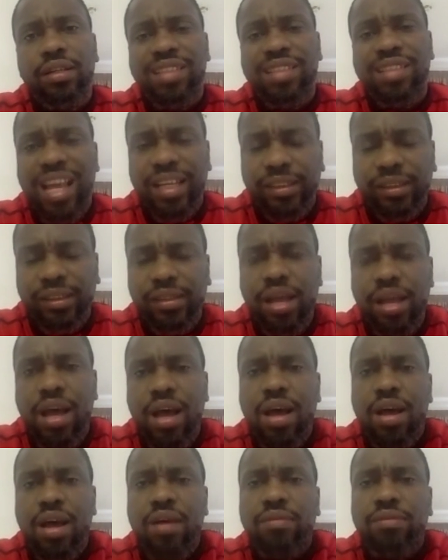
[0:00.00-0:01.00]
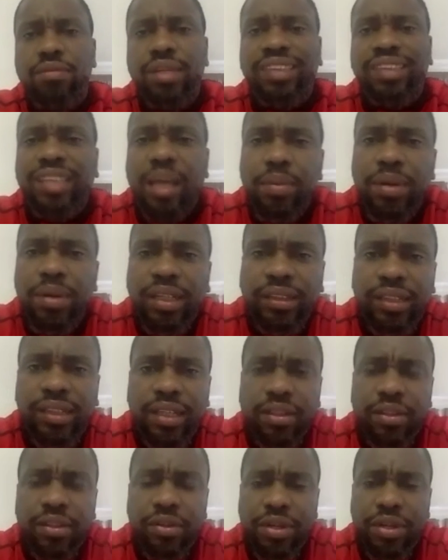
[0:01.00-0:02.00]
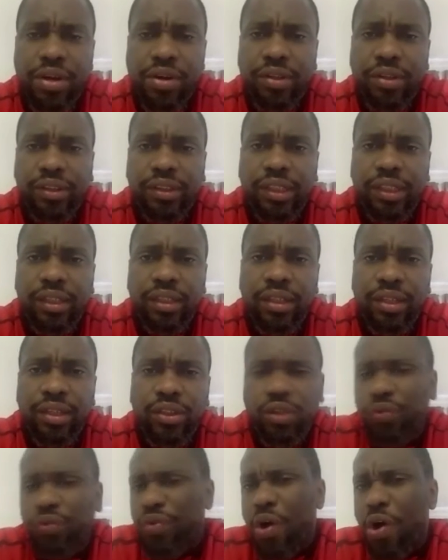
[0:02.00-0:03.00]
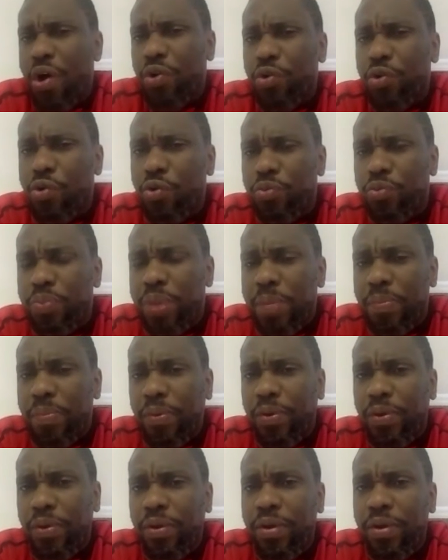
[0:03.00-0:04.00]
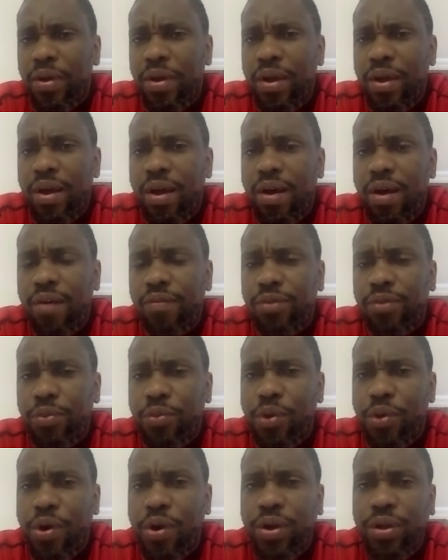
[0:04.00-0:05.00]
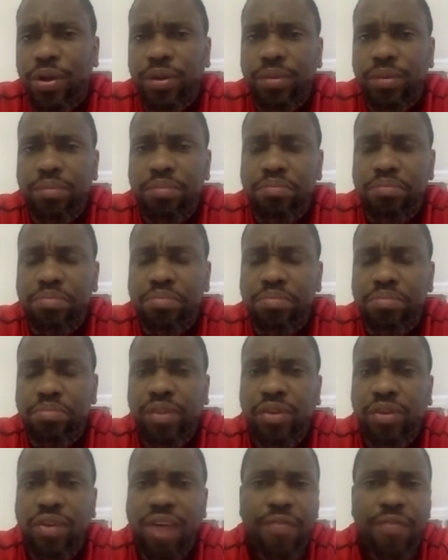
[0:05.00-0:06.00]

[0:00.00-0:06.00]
that's uh, destabilizing the D R C. So for all good people of the world, be it on the